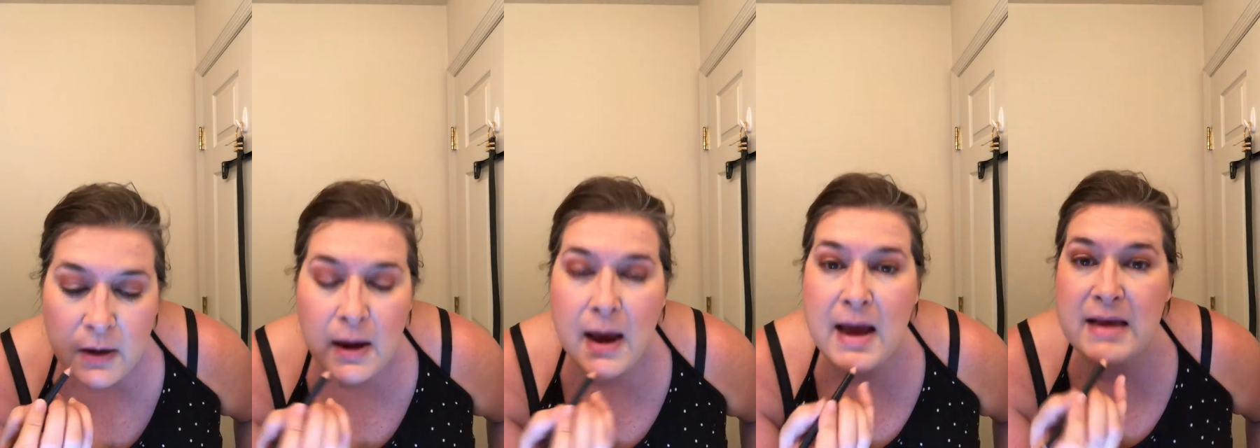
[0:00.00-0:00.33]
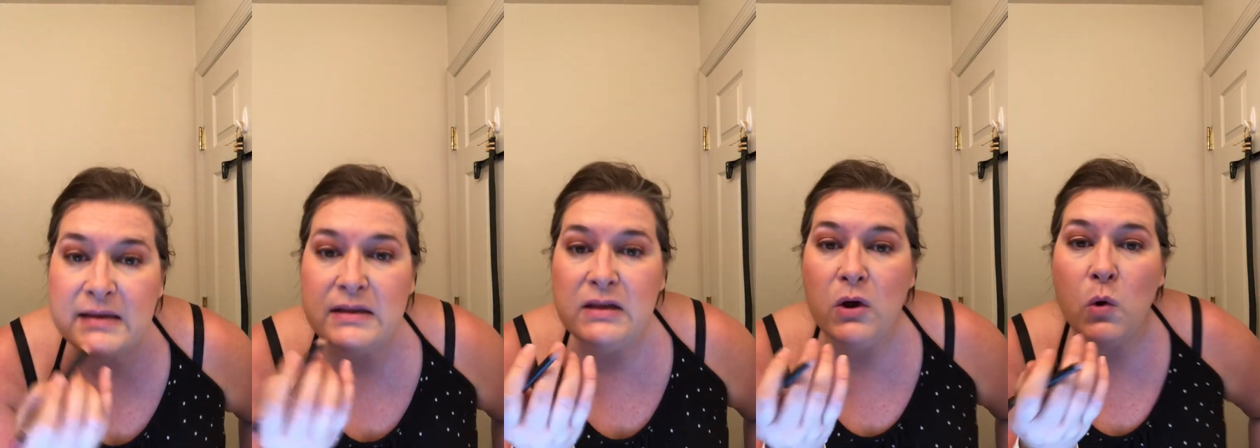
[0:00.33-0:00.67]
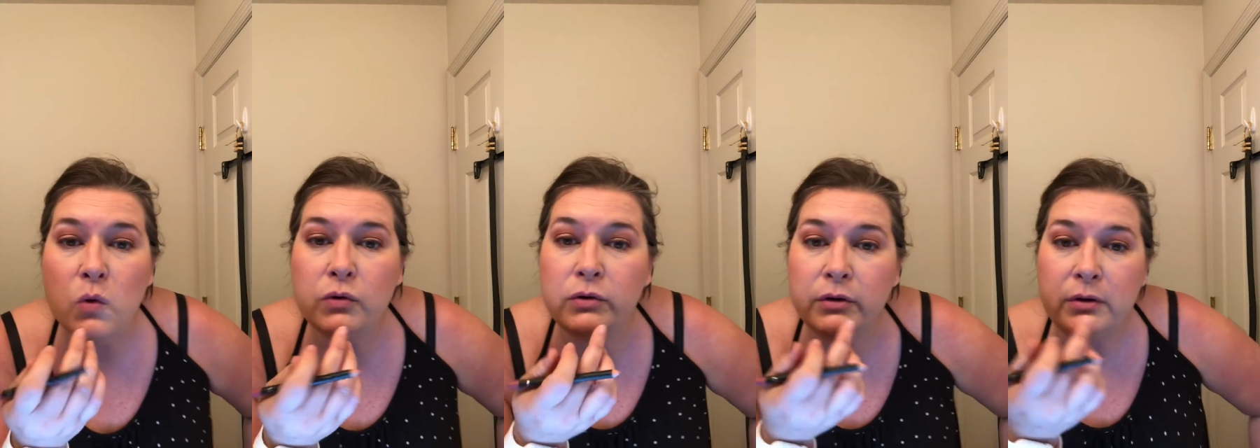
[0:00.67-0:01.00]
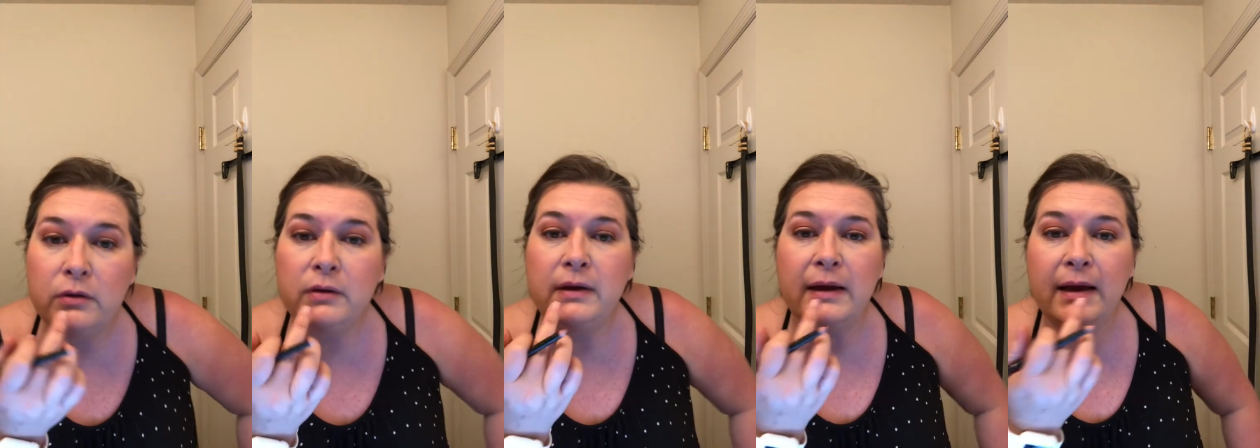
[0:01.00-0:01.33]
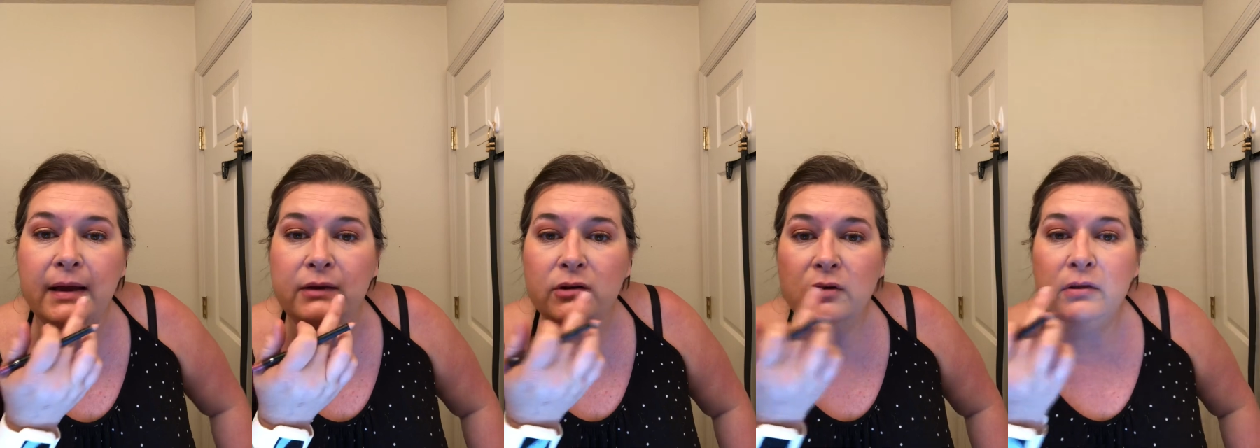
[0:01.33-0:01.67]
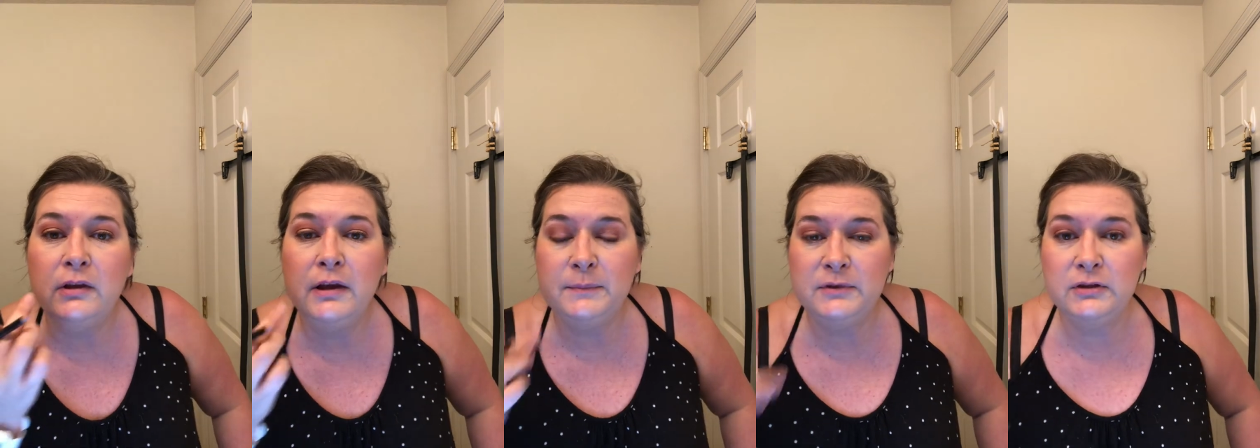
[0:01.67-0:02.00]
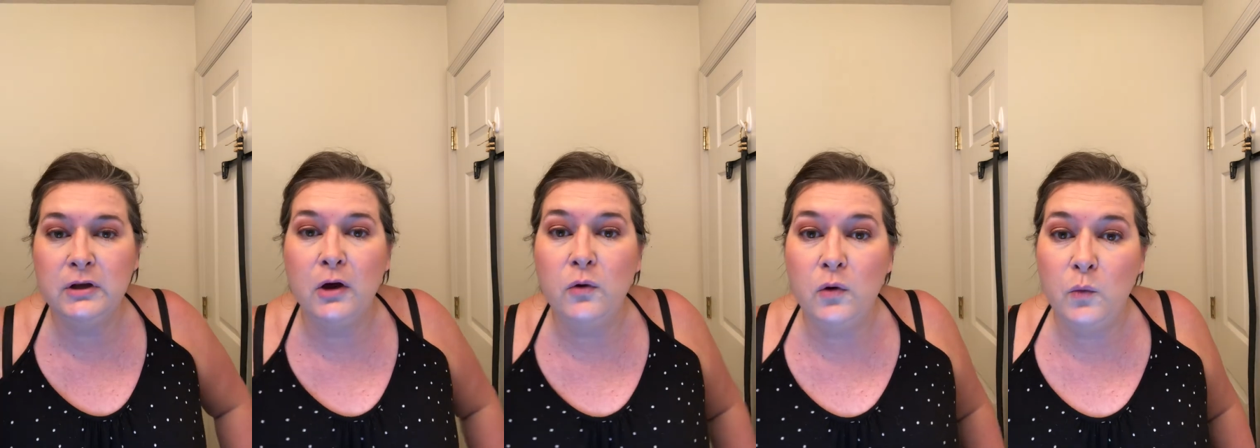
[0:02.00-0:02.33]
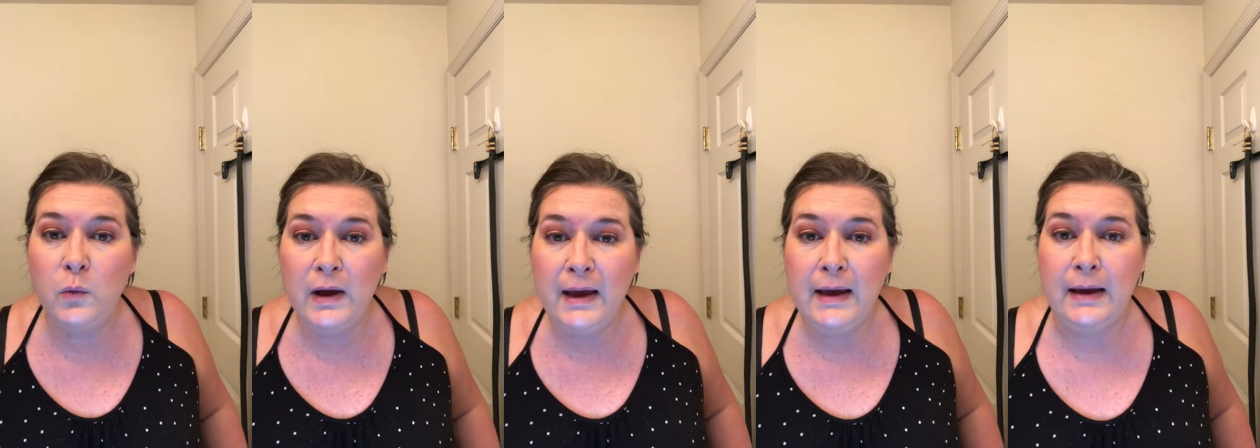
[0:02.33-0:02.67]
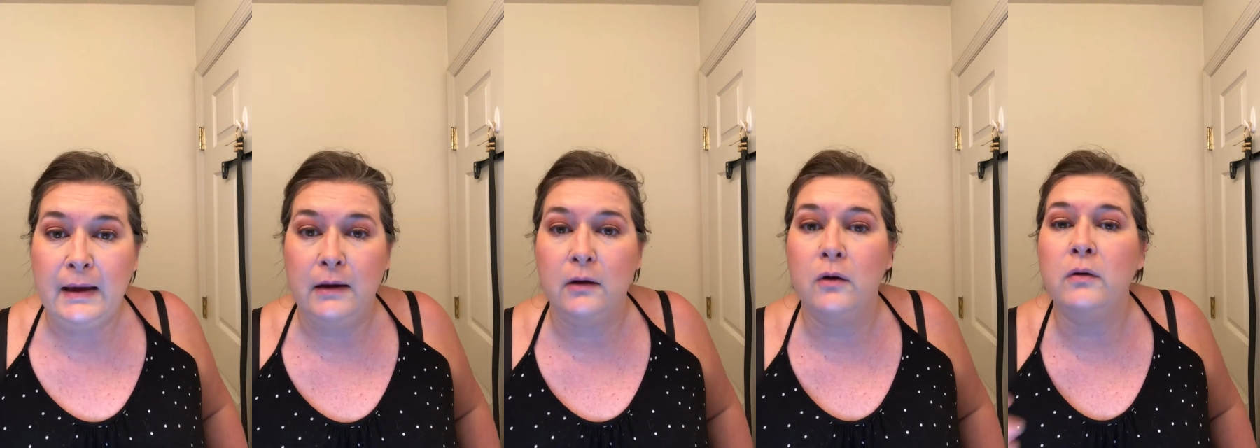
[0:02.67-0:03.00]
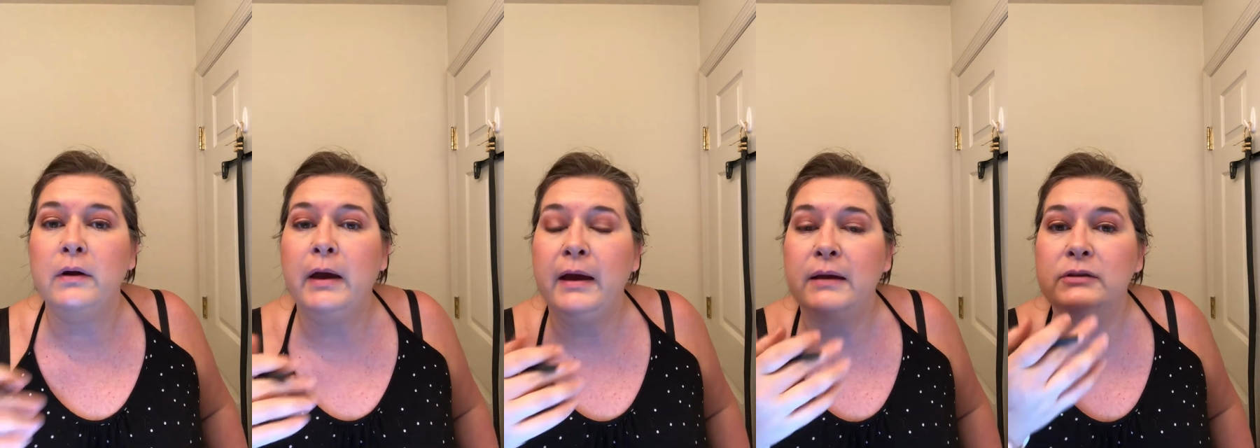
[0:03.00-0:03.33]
As the older you get, your lips go away, okay?